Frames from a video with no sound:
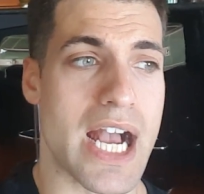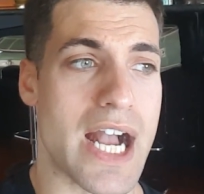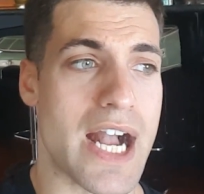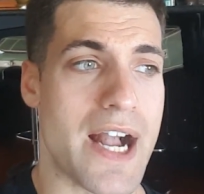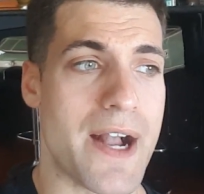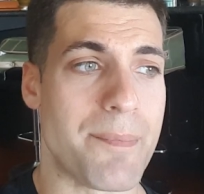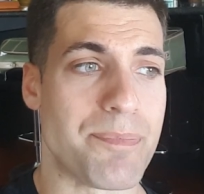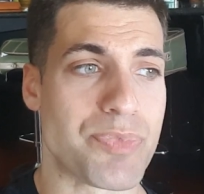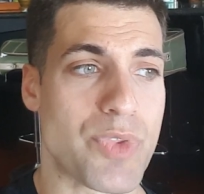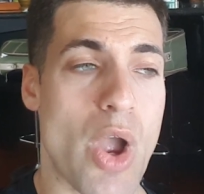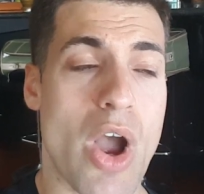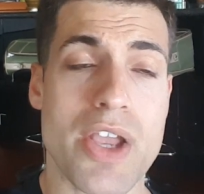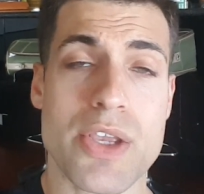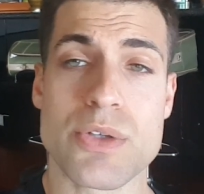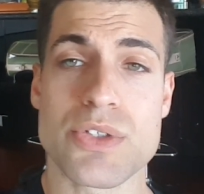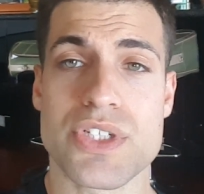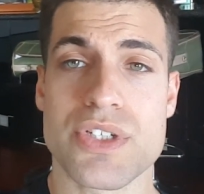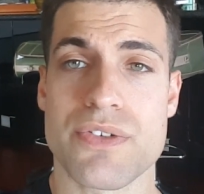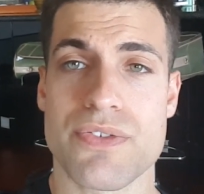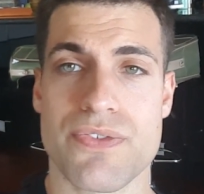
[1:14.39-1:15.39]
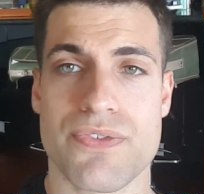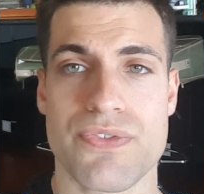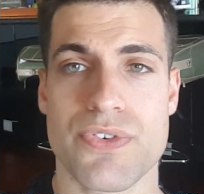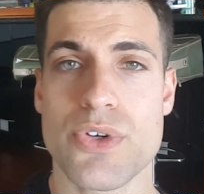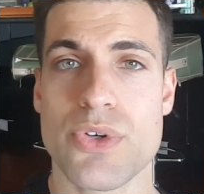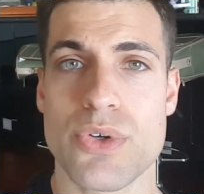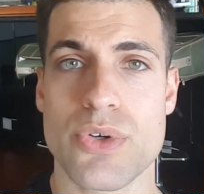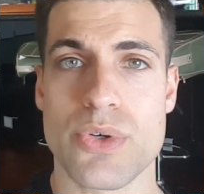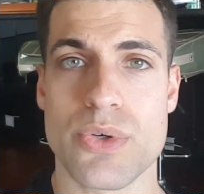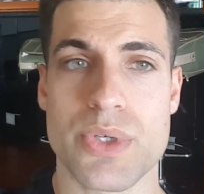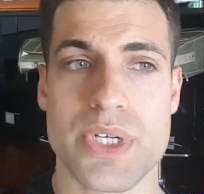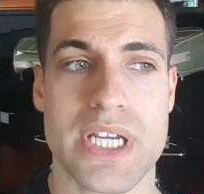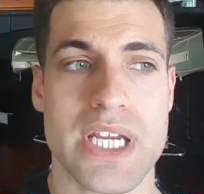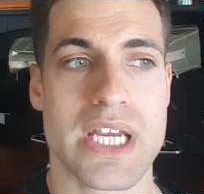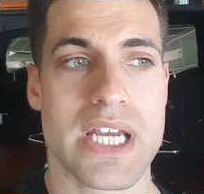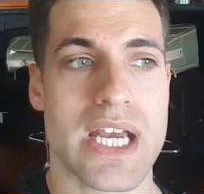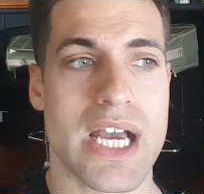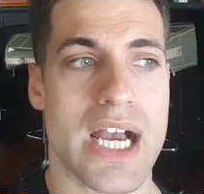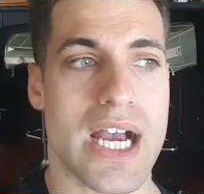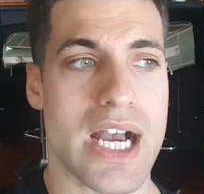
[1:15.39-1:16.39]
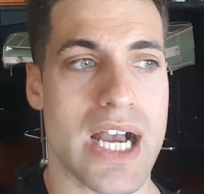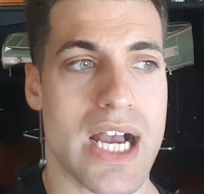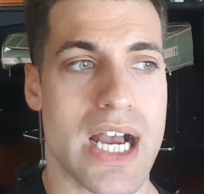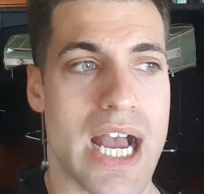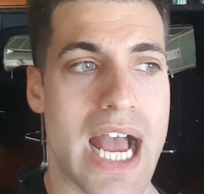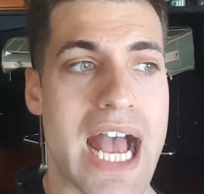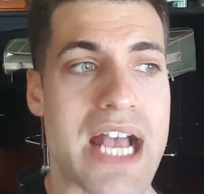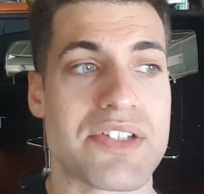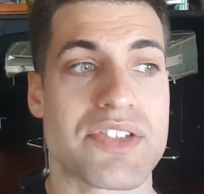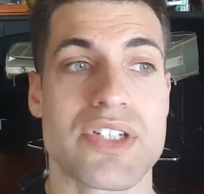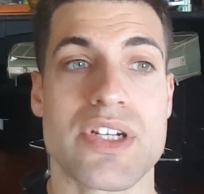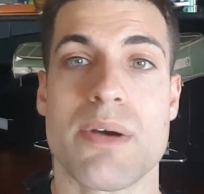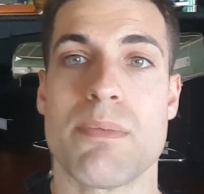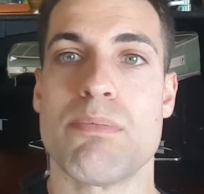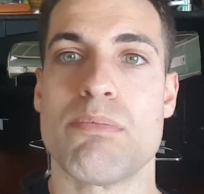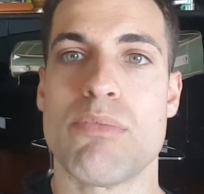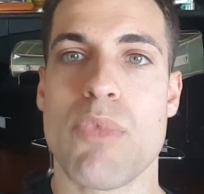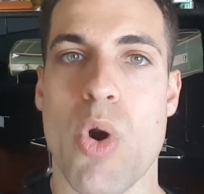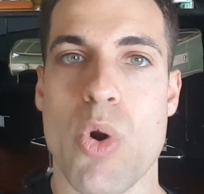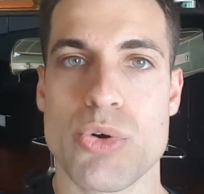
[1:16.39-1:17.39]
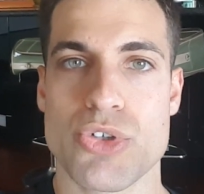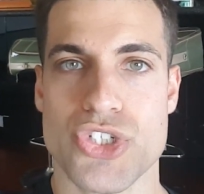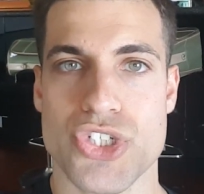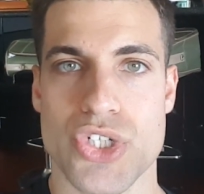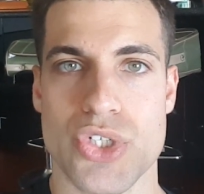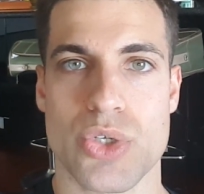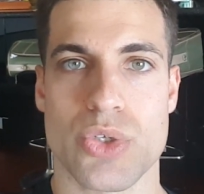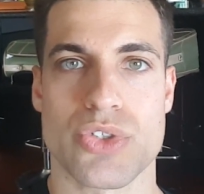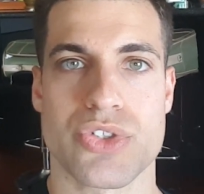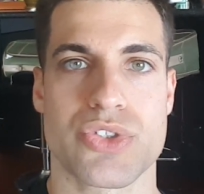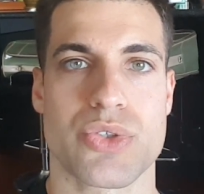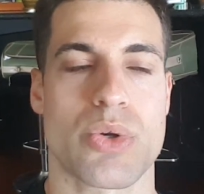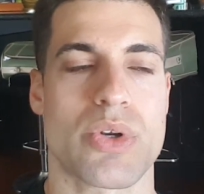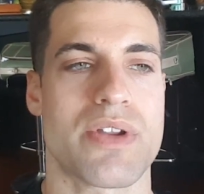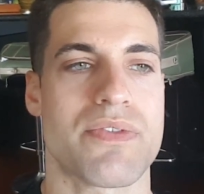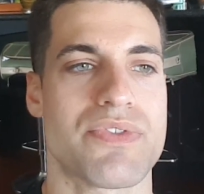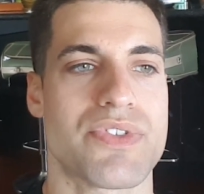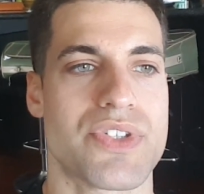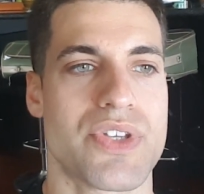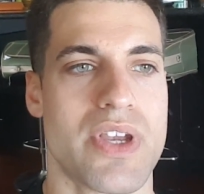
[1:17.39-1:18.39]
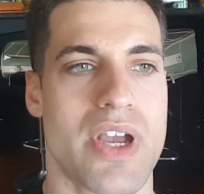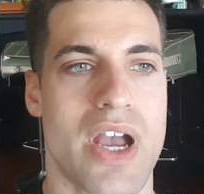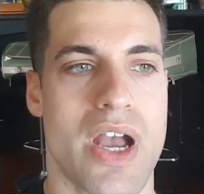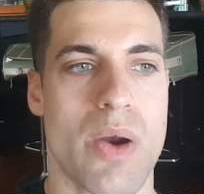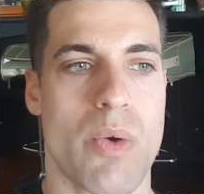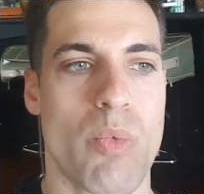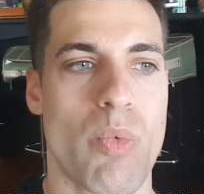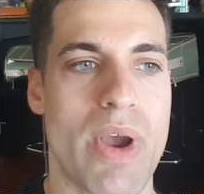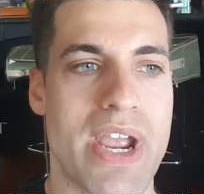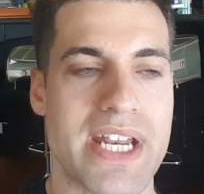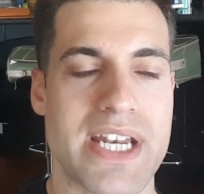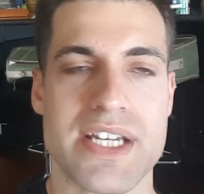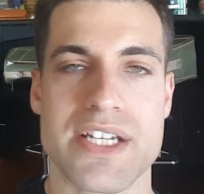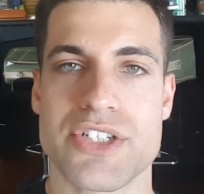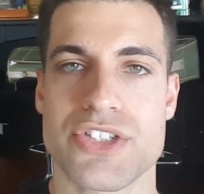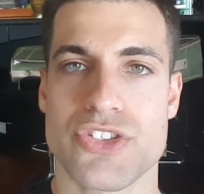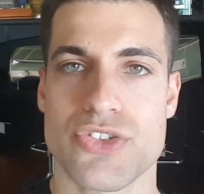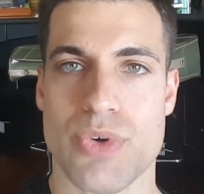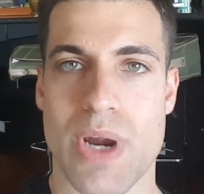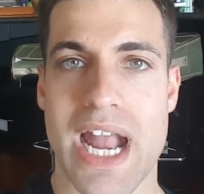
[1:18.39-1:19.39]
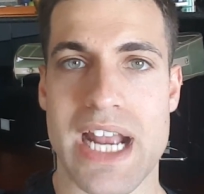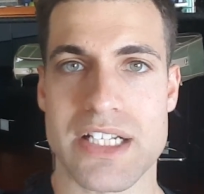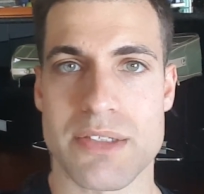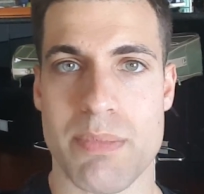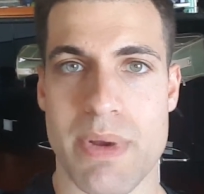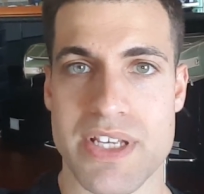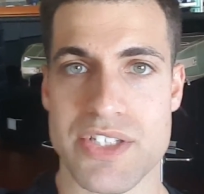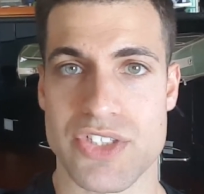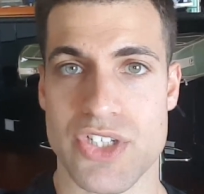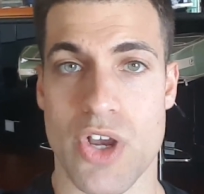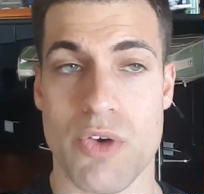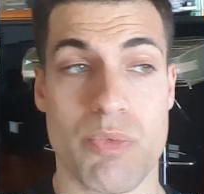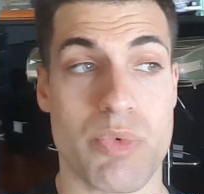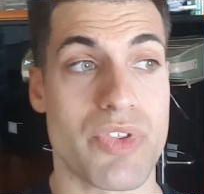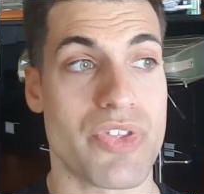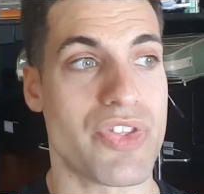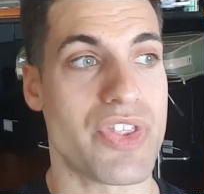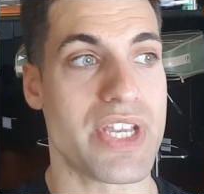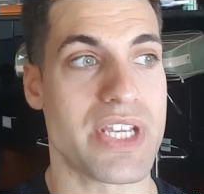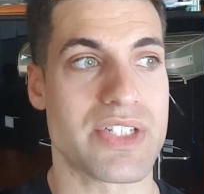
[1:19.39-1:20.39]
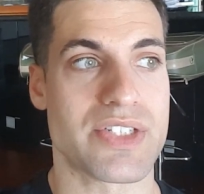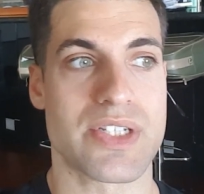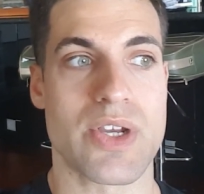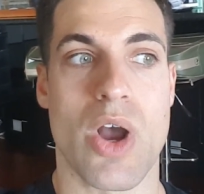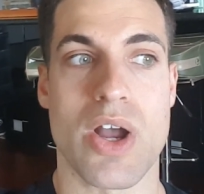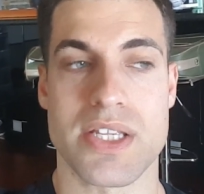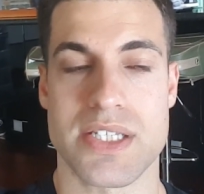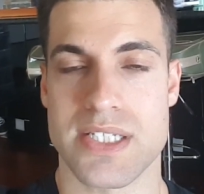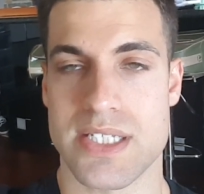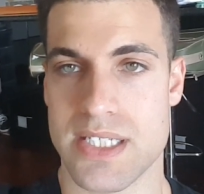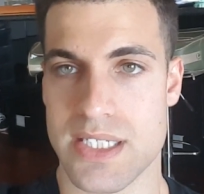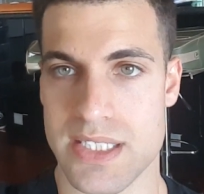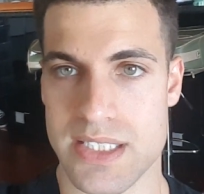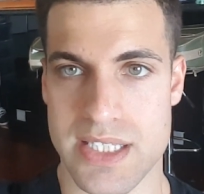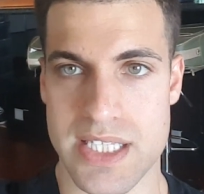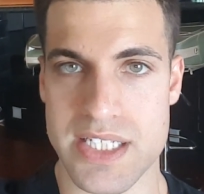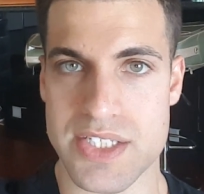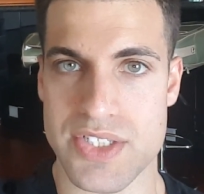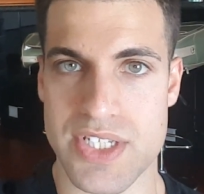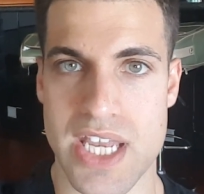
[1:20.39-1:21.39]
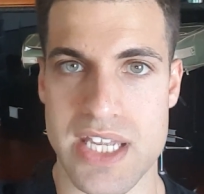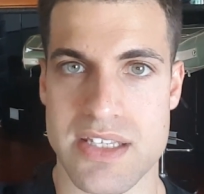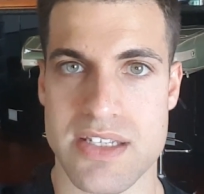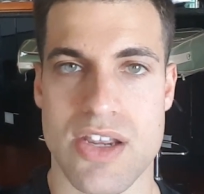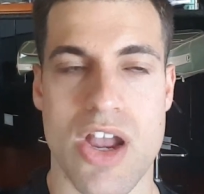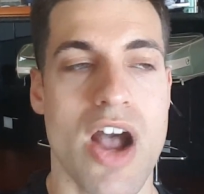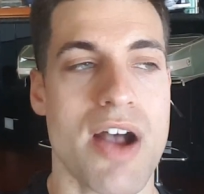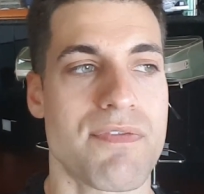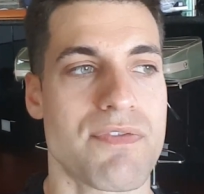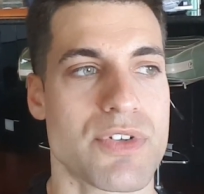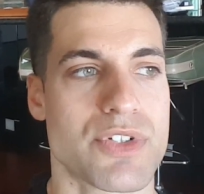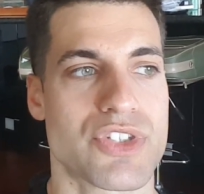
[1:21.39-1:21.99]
not using food as an emotional sort of way to distract myself when things get tough,